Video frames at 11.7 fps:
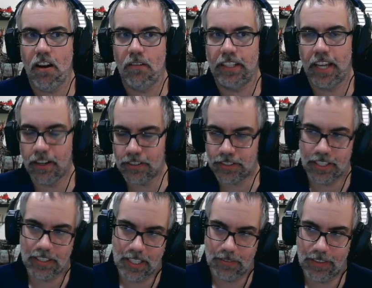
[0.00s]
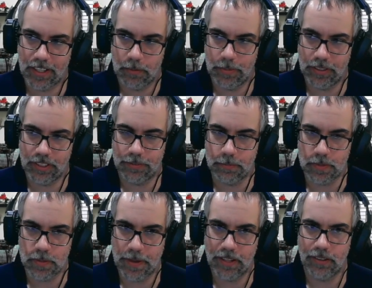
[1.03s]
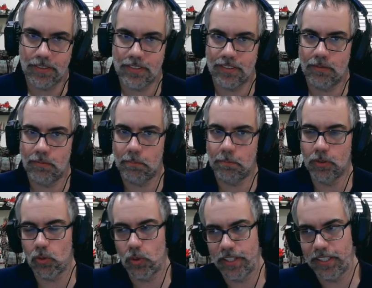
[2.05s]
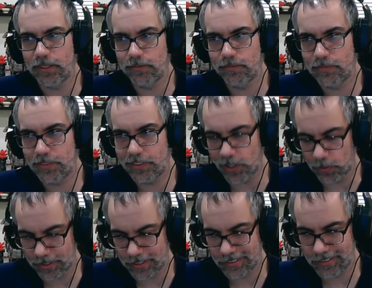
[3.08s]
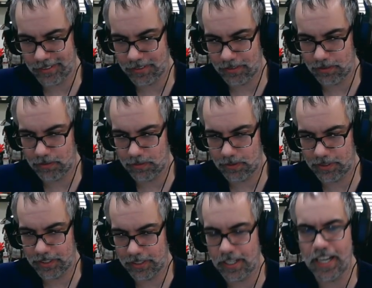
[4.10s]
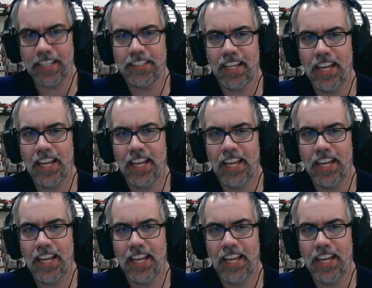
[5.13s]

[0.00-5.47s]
Kheres get a lot of variability from spells. Moroi don't. I guess